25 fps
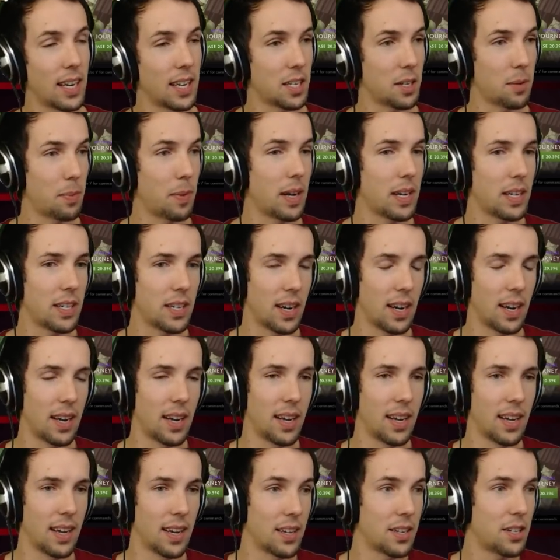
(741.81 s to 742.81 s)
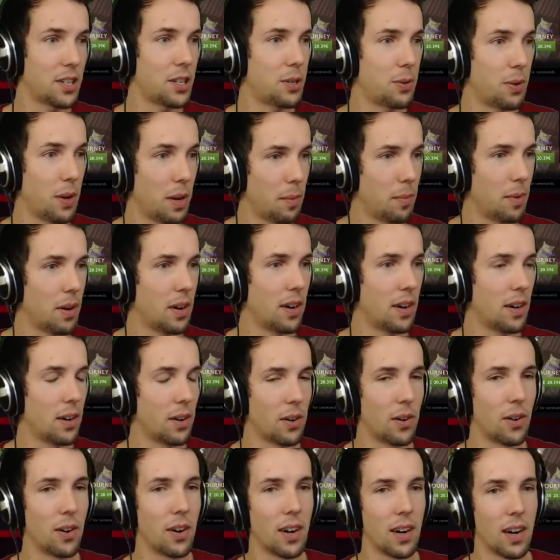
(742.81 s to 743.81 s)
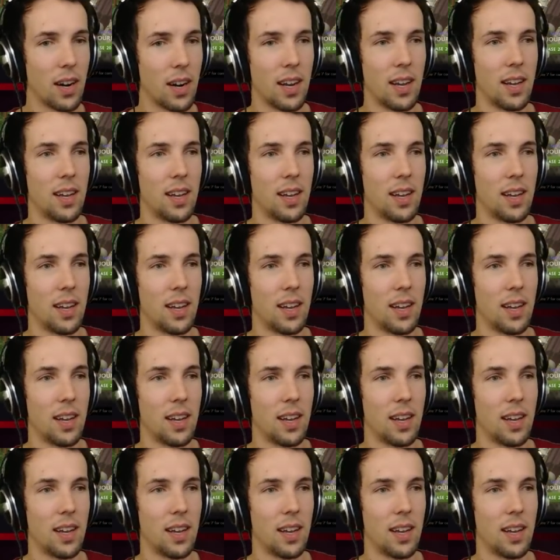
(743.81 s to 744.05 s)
especially a streamer or